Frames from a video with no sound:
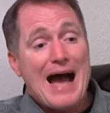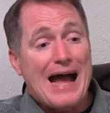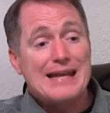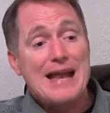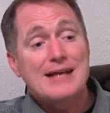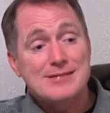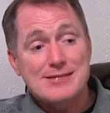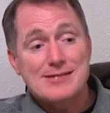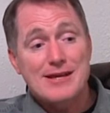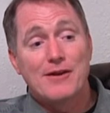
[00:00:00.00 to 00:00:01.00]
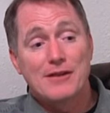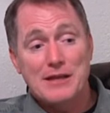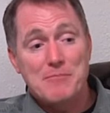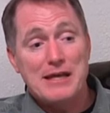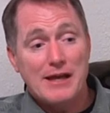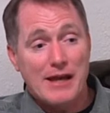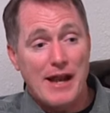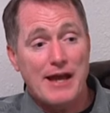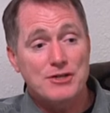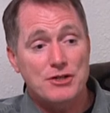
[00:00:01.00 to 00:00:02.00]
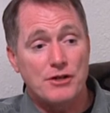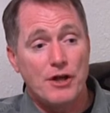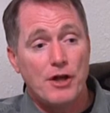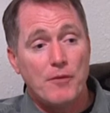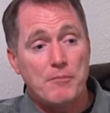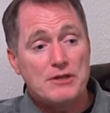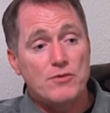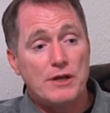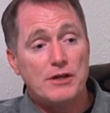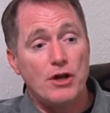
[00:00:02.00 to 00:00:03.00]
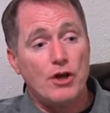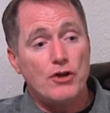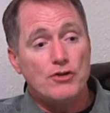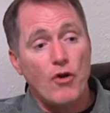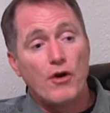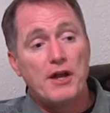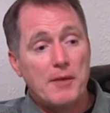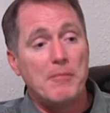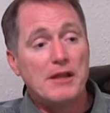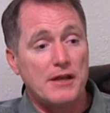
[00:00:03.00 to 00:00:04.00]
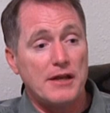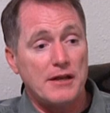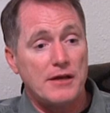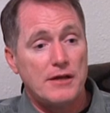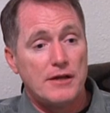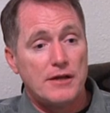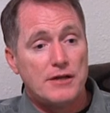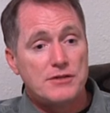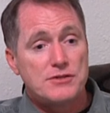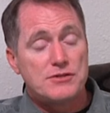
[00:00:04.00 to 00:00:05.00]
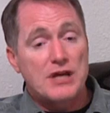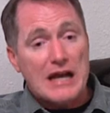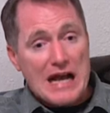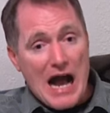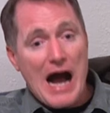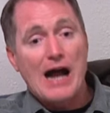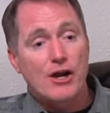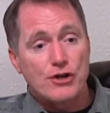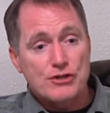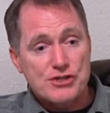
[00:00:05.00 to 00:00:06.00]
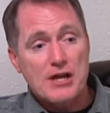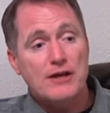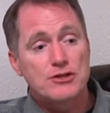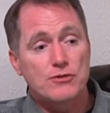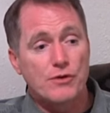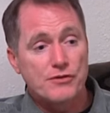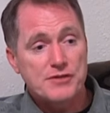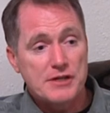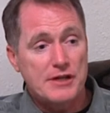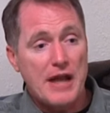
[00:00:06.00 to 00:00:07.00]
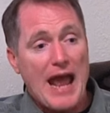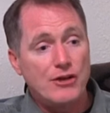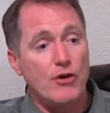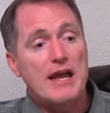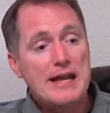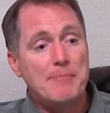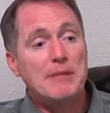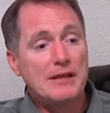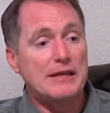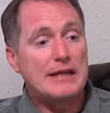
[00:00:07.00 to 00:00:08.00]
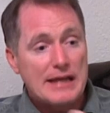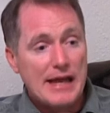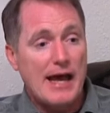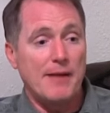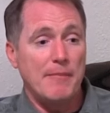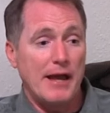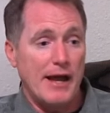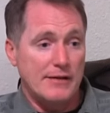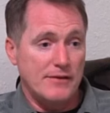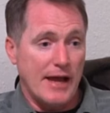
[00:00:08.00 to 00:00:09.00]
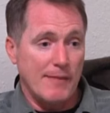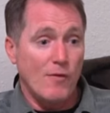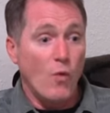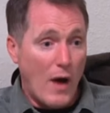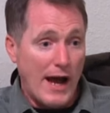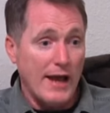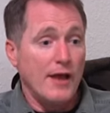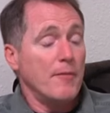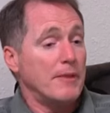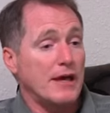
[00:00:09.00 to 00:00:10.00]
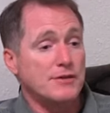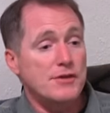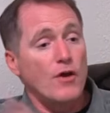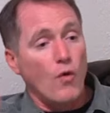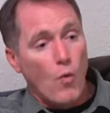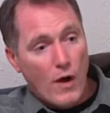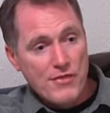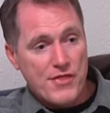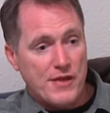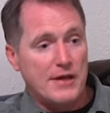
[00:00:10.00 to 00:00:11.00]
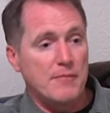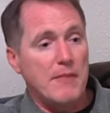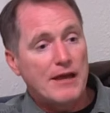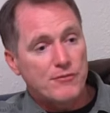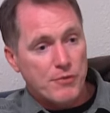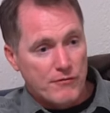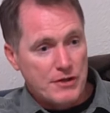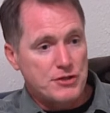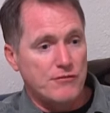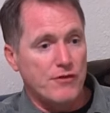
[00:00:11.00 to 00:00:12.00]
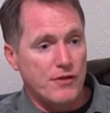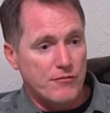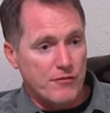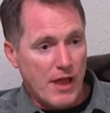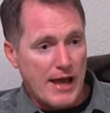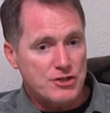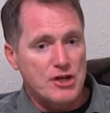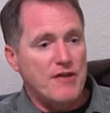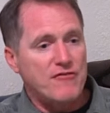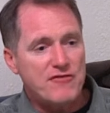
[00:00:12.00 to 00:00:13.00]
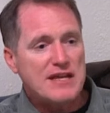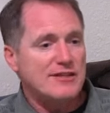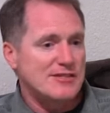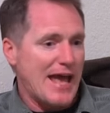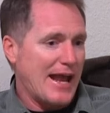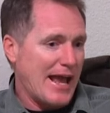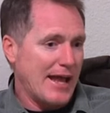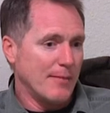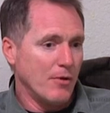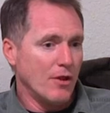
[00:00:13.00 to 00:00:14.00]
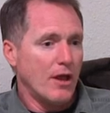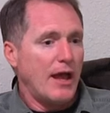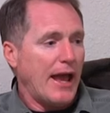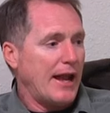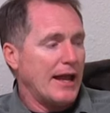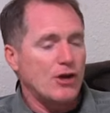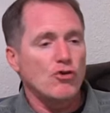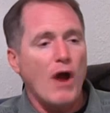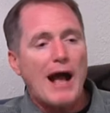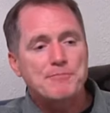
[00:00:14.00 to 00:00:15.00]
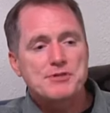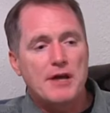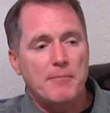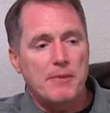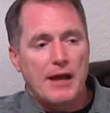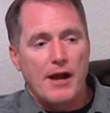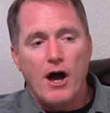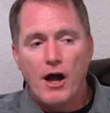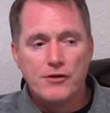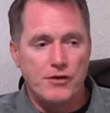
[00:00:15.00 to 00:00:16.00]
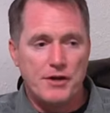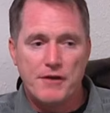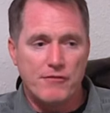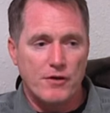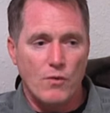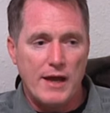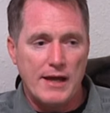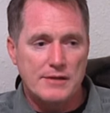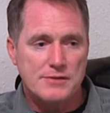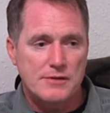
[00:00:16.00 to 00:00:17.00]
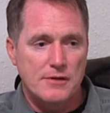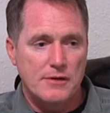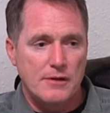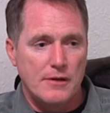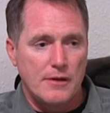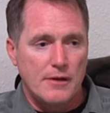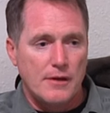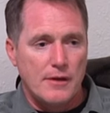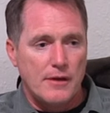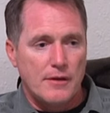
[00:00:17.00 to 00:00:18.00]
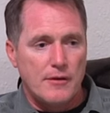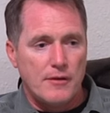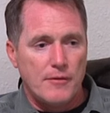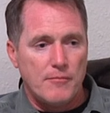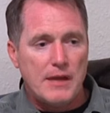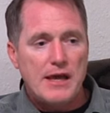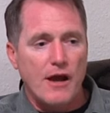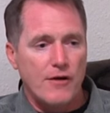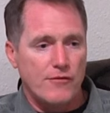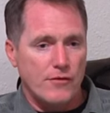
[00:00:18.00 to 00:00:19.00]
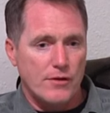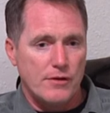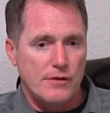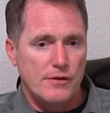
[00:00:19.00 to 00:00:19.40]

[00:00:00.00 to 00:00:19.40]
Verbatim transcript: not necessarily be a connection between your inability to conquer sexual sin and your inability to get out of bed on time. Why? Because one thing makes provision for the flesh, feeds that animal, and it crops up in a hundred different ways. Be careful.